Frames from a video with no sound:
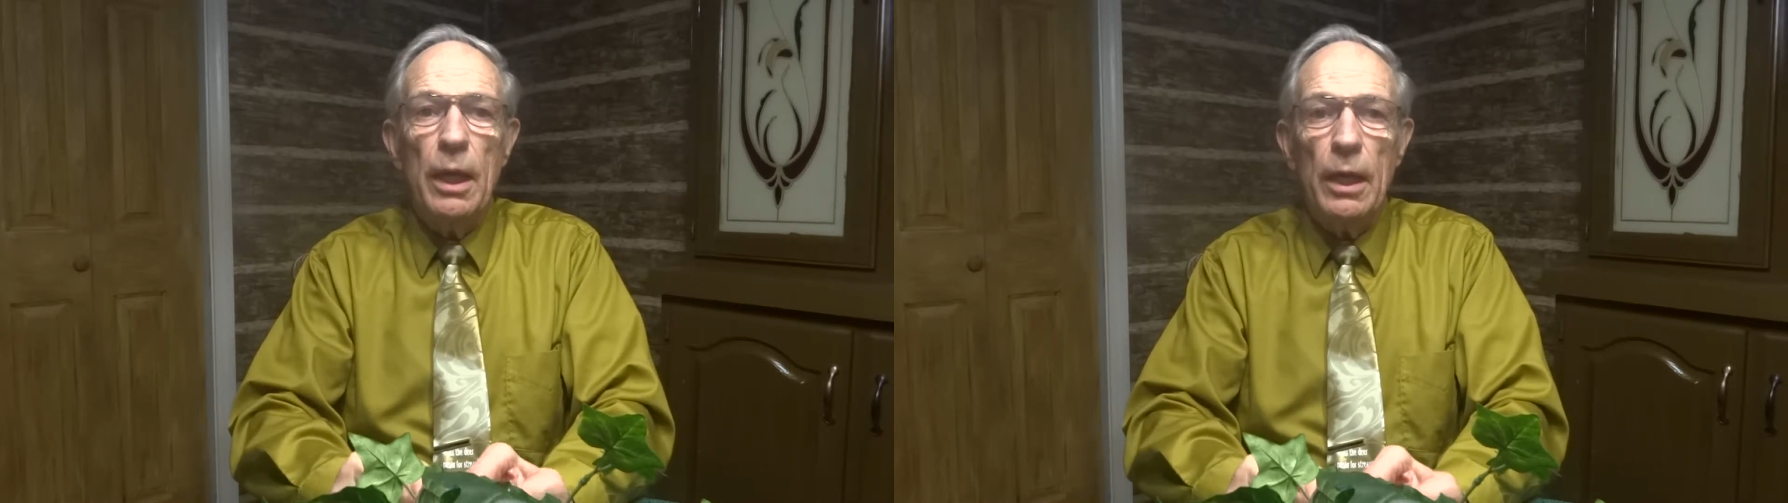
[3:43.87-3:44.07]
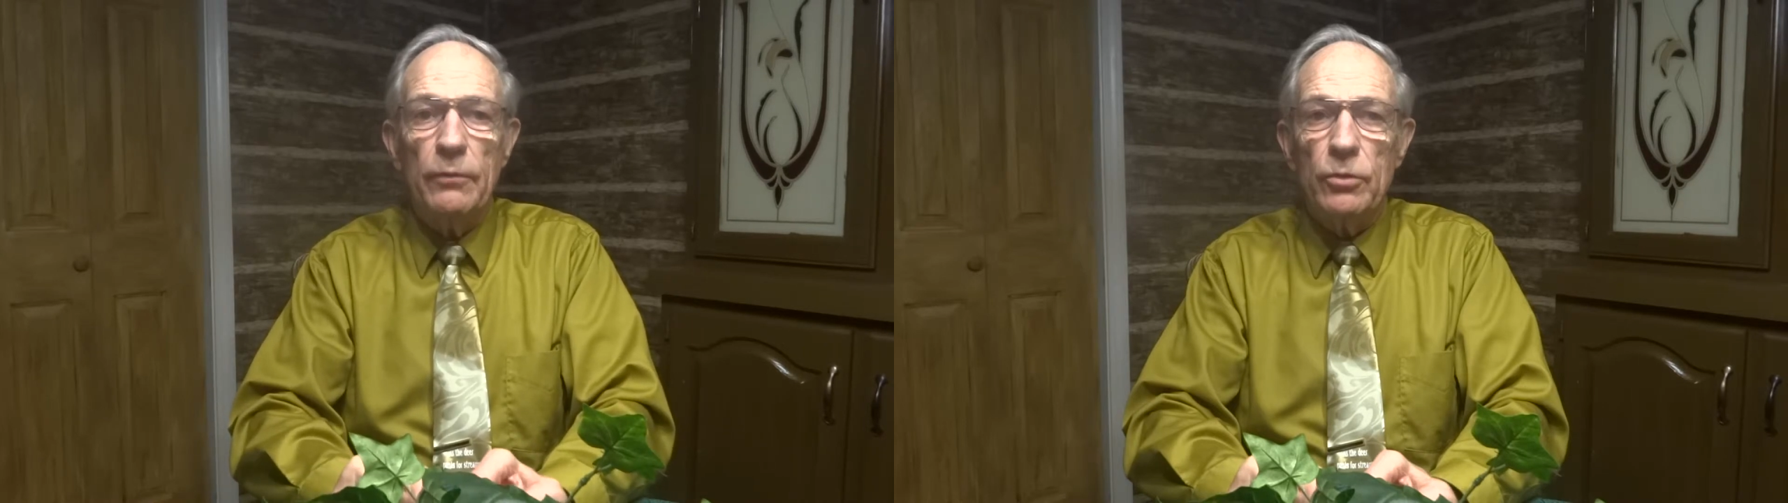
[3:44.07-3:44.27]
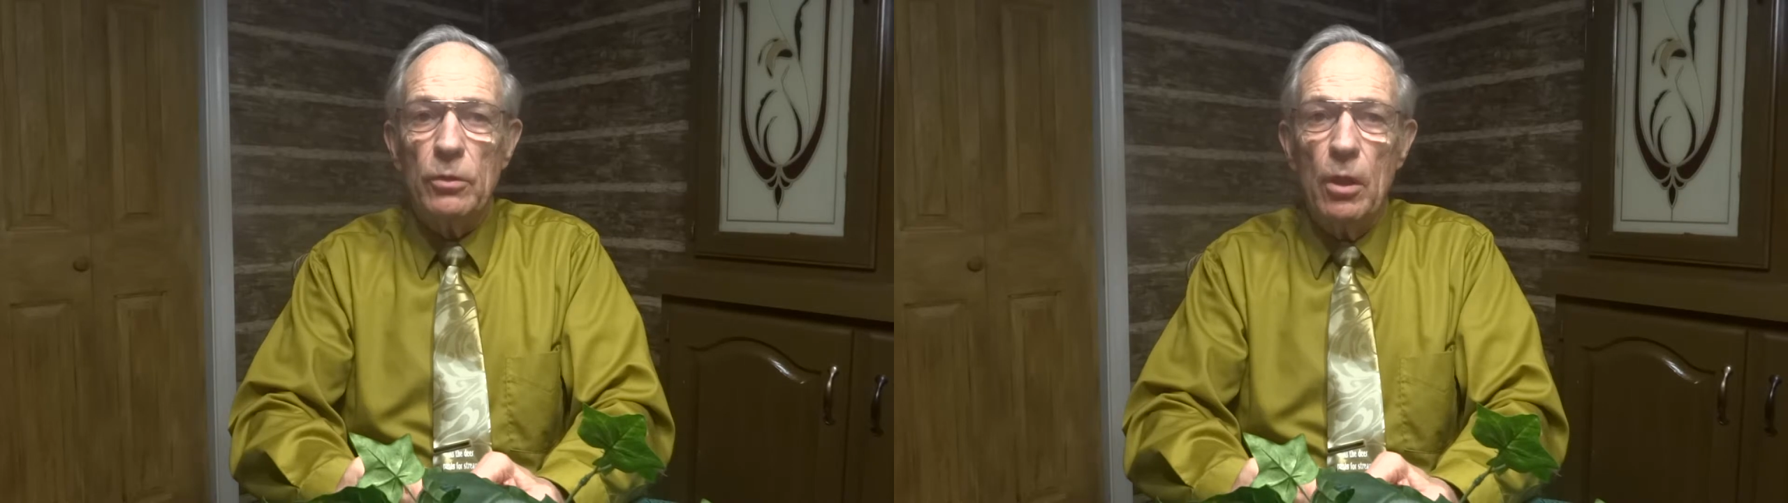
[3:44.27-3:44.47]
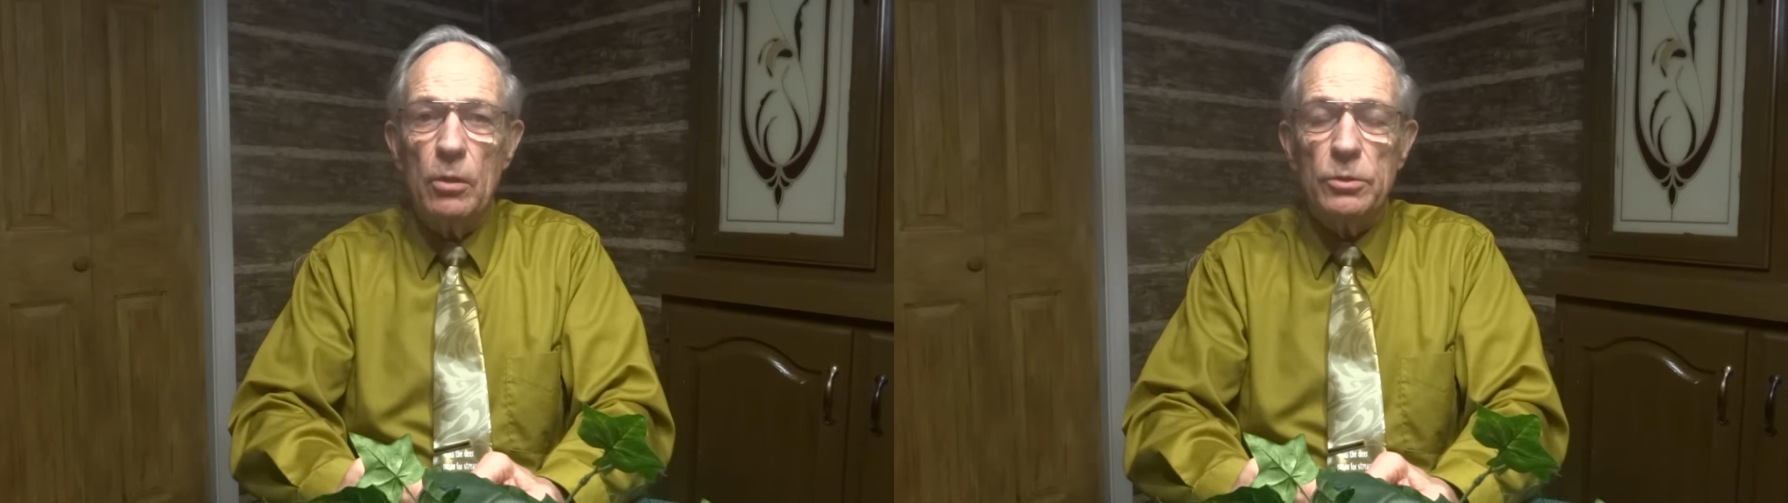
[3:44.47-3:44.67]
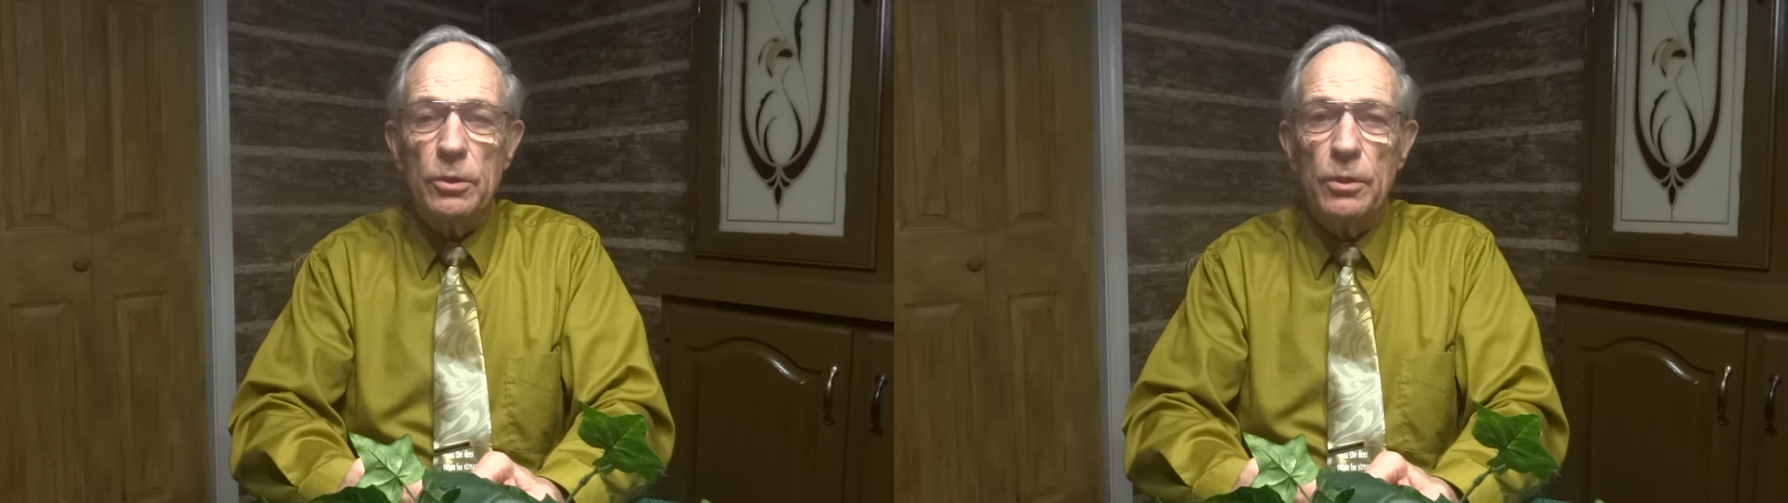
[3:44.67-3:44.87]
after a
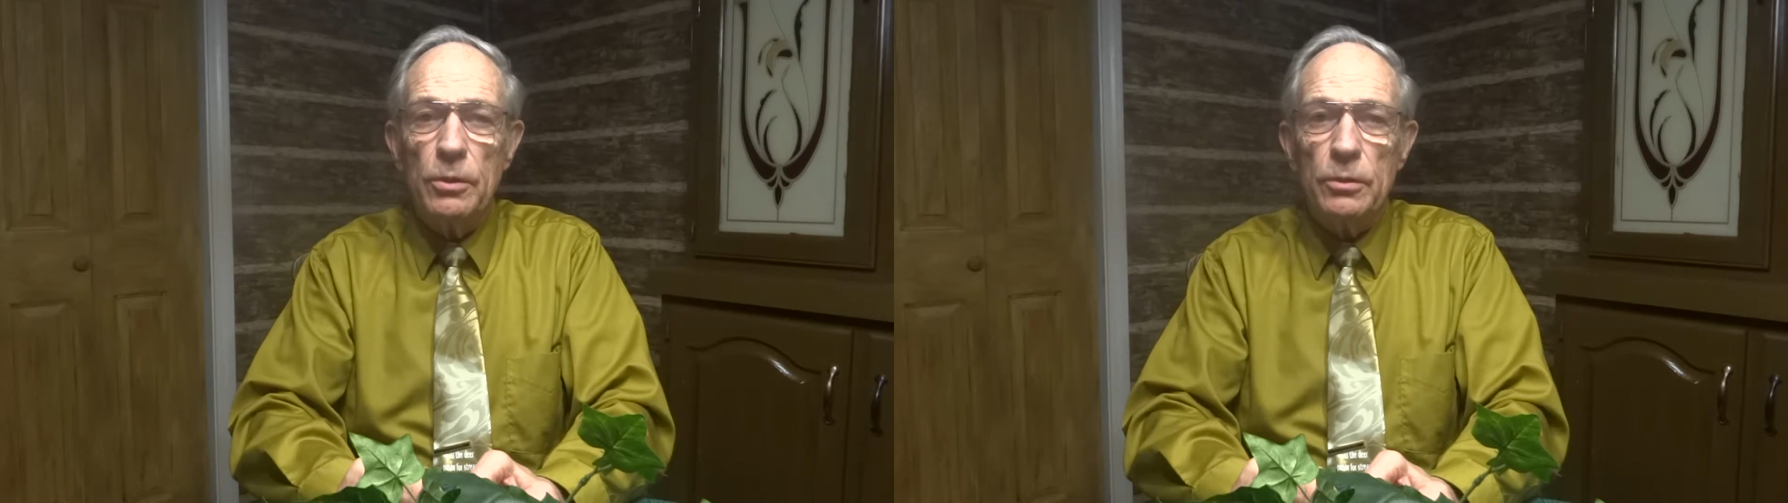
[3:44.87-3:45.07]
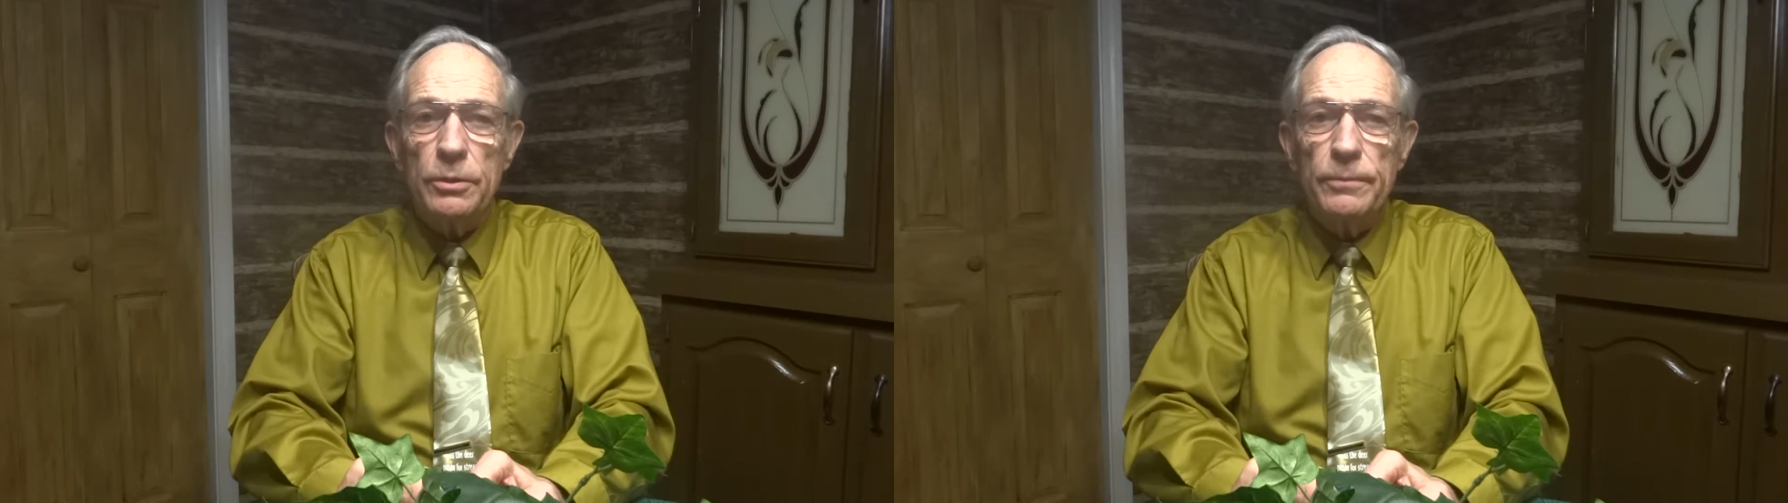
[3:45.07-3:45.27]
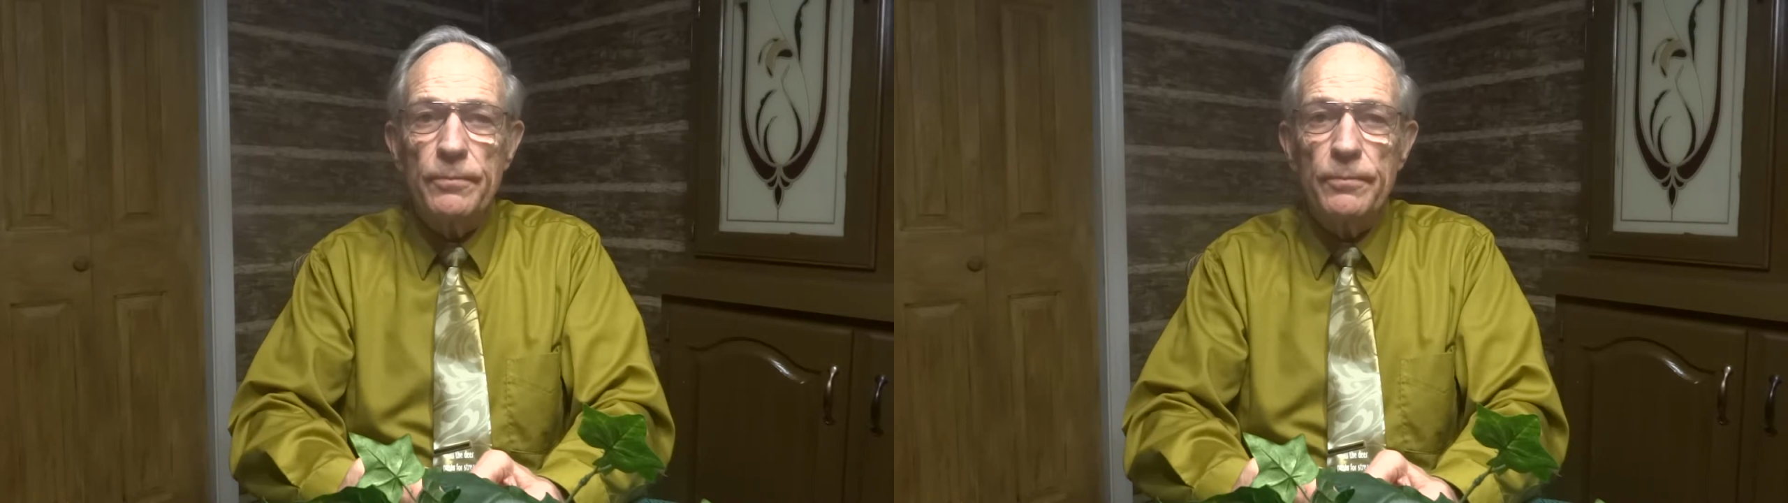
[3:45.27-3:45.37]
loss occurs.